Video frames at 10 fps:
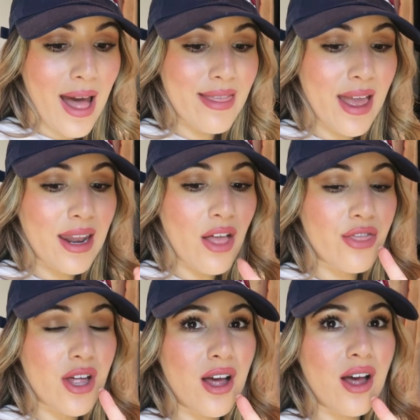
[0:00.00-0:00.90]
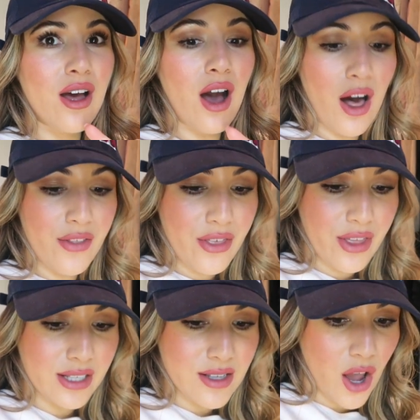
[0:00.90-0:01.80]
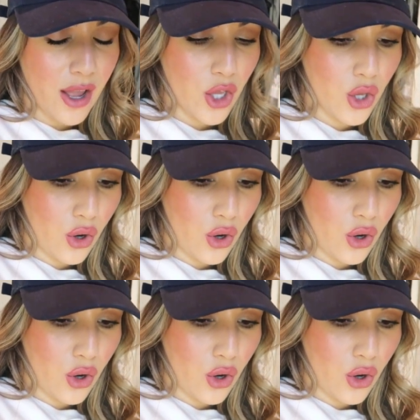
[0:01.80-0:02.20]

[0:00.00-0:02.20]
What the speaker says: And then the other things I